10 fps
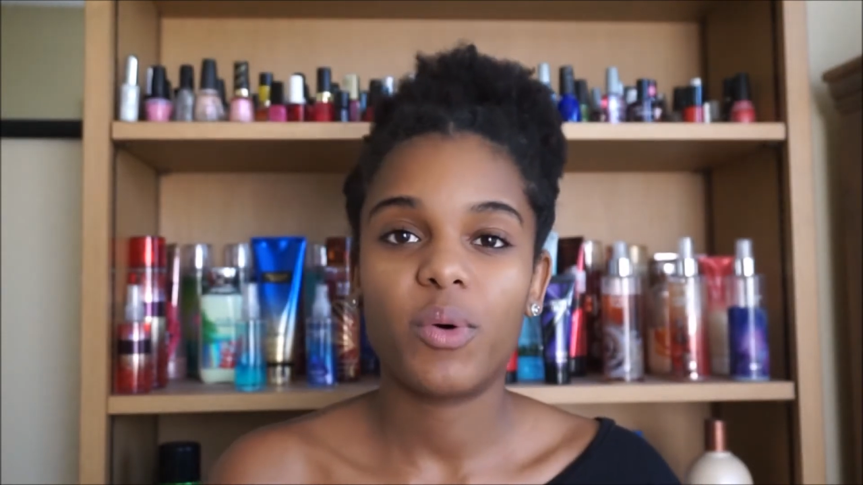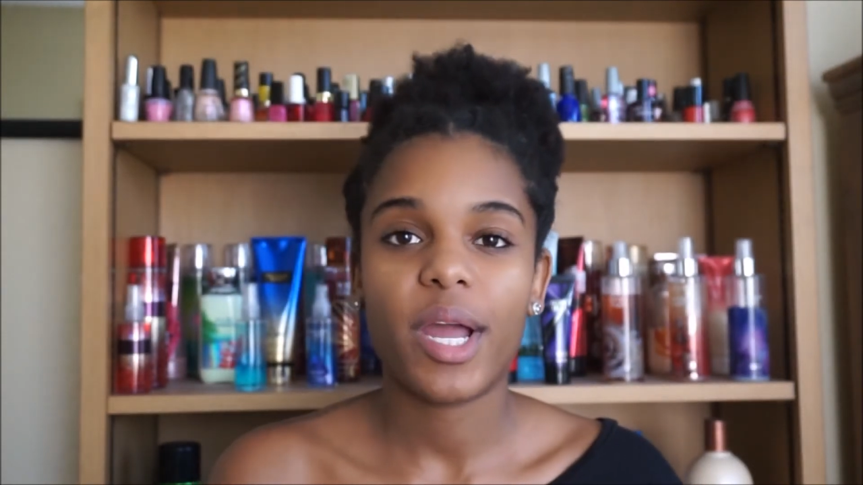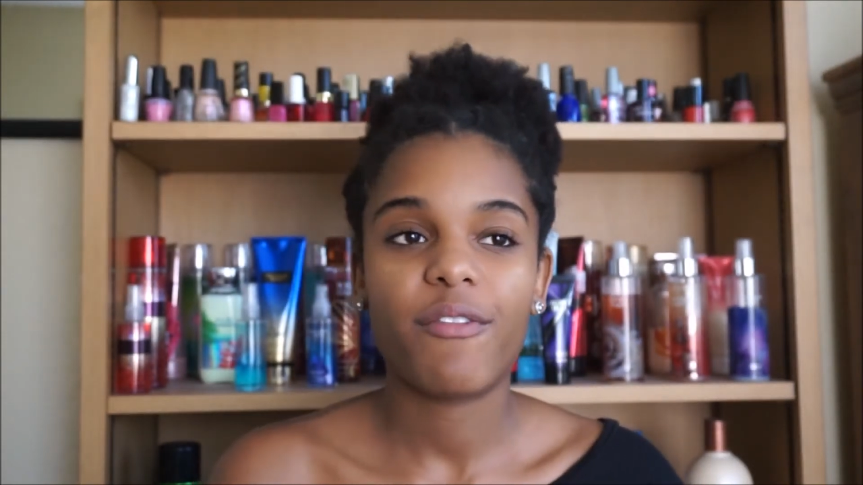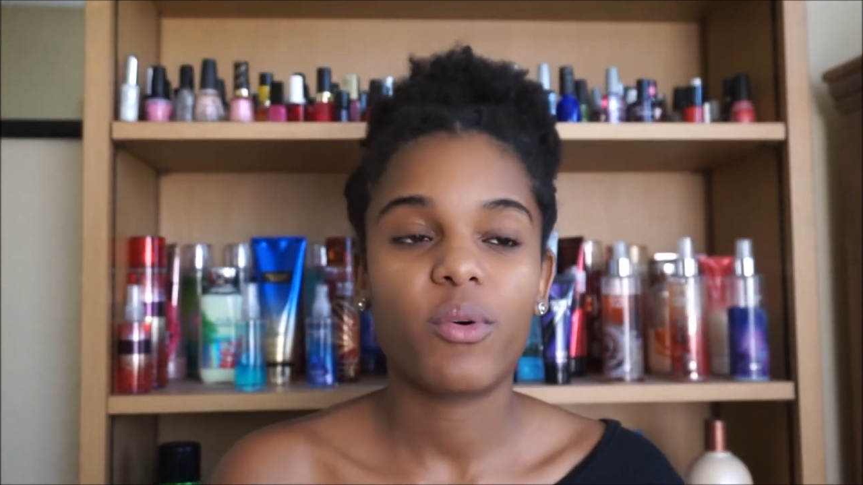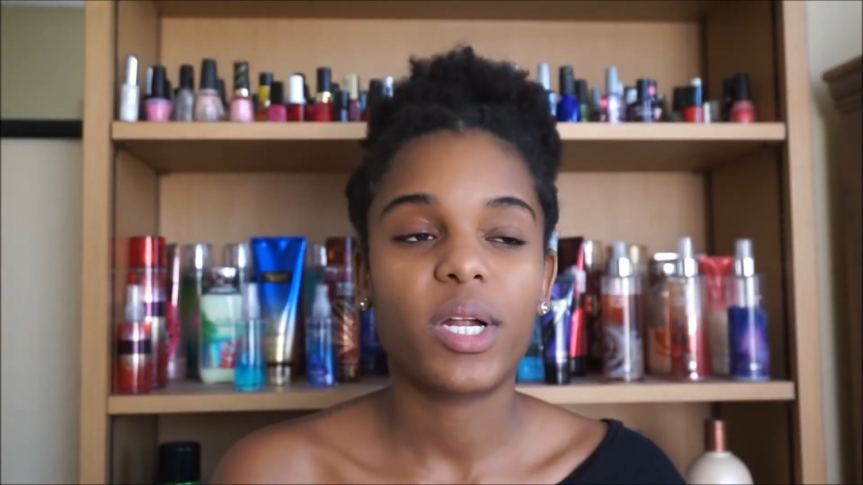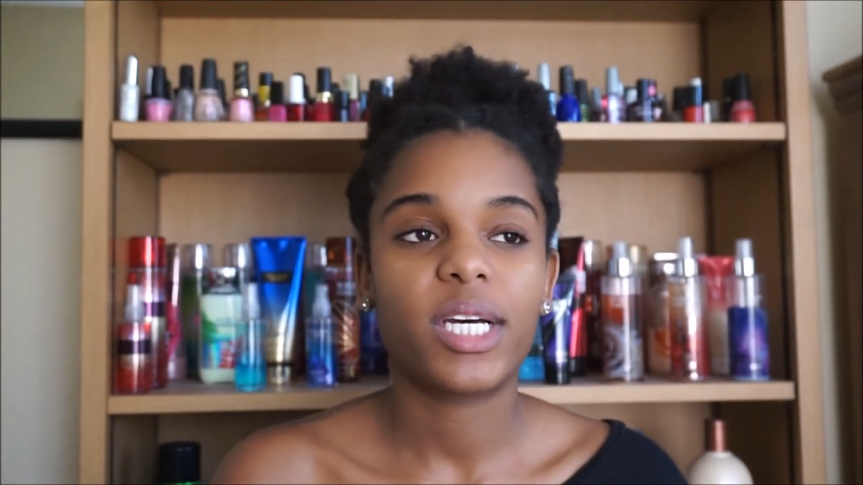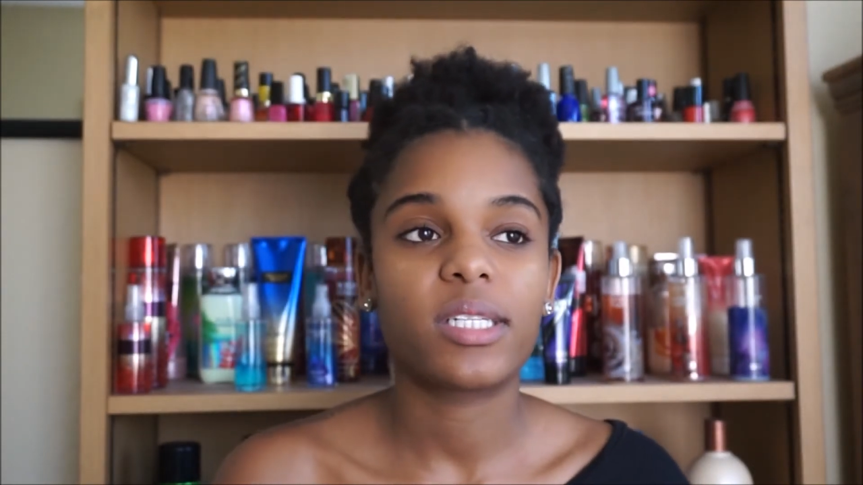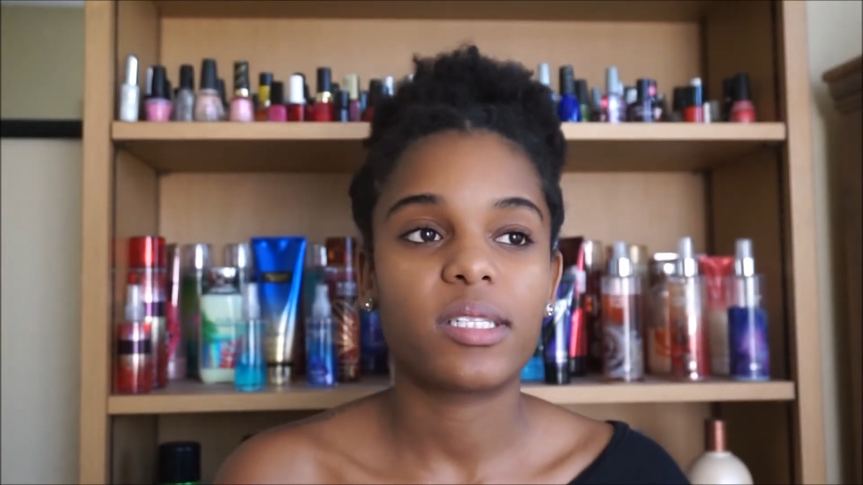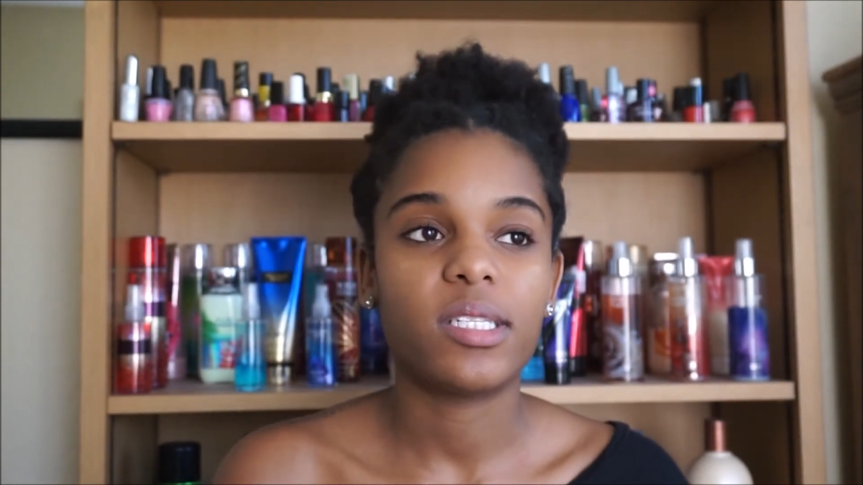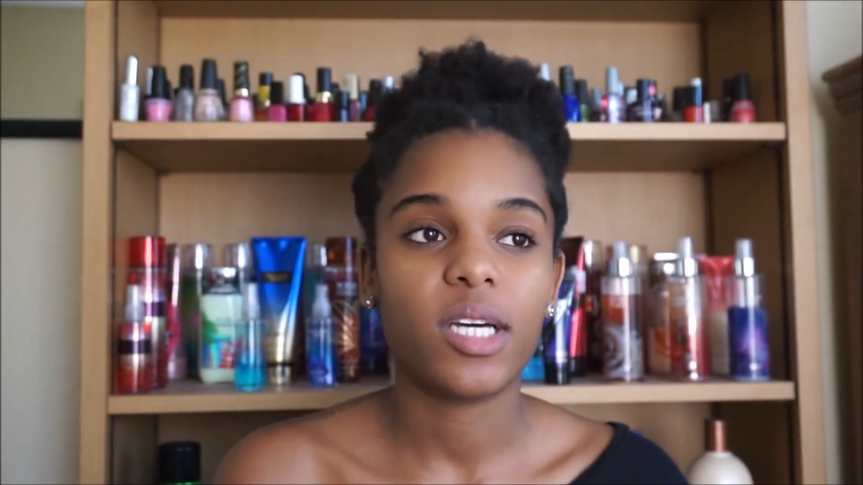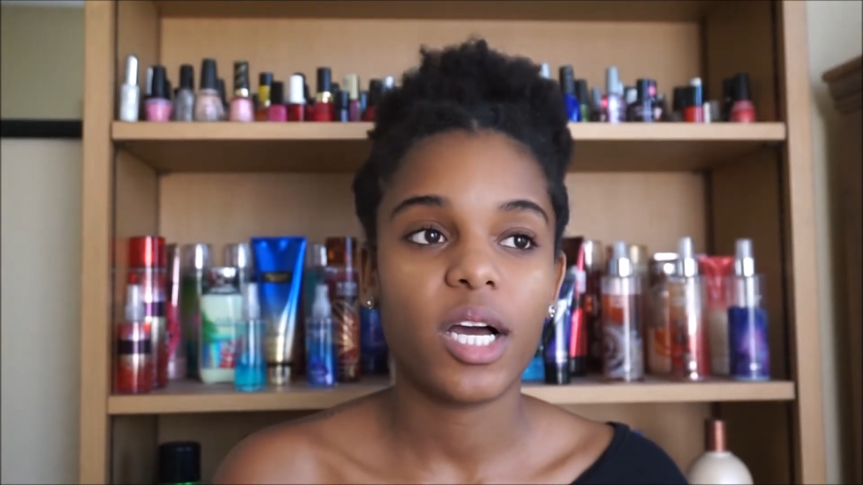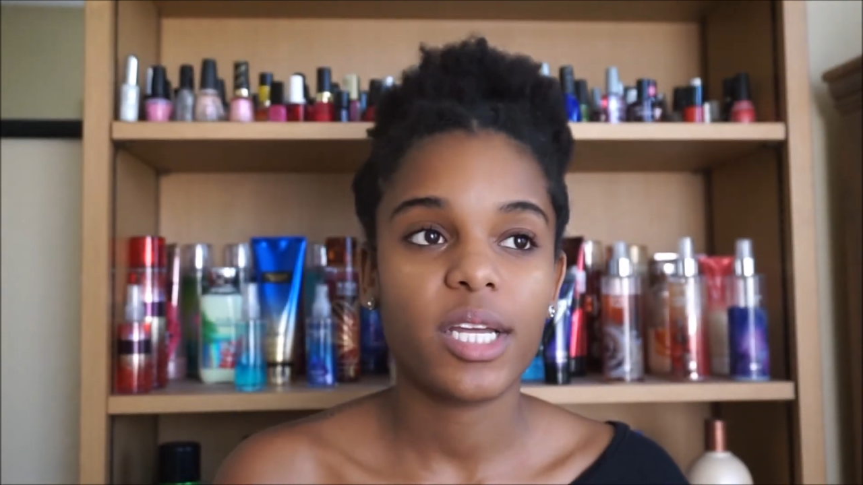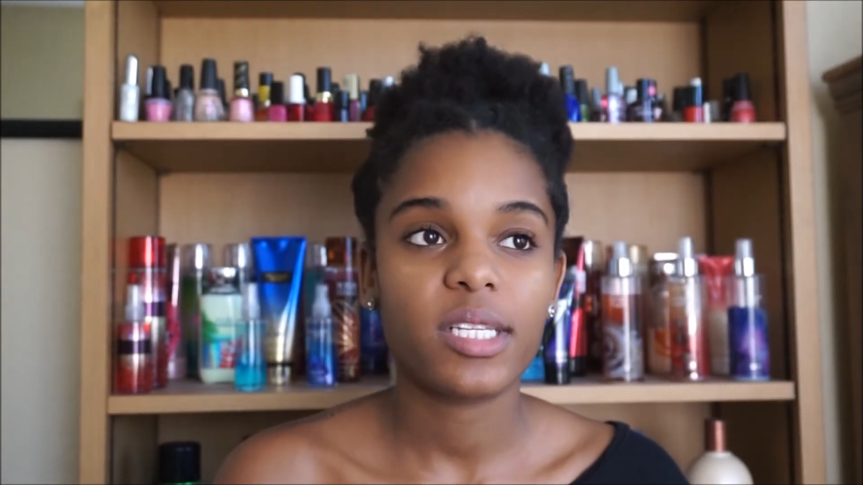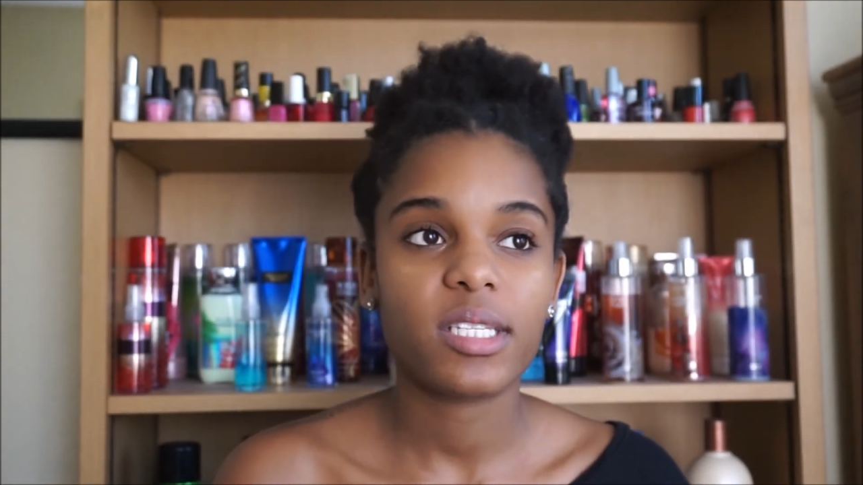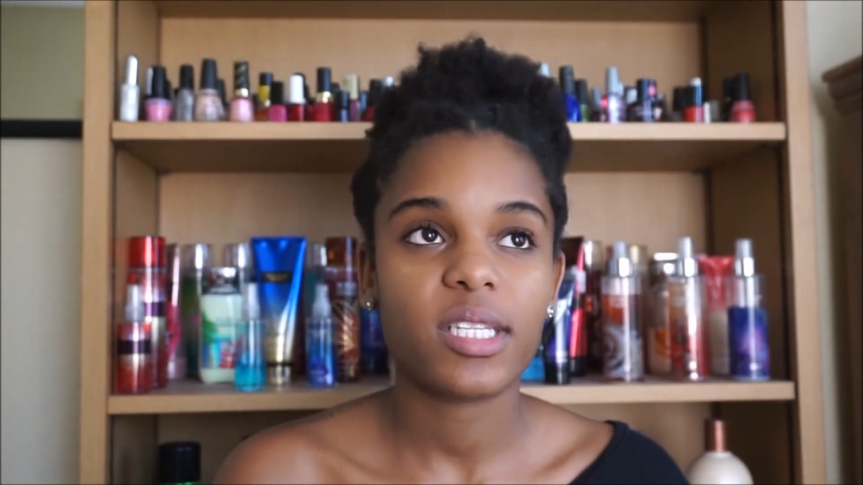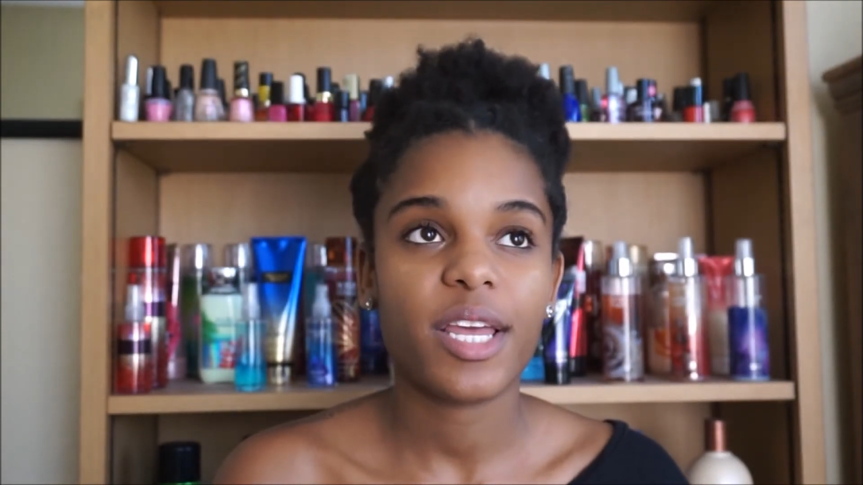what everyone else does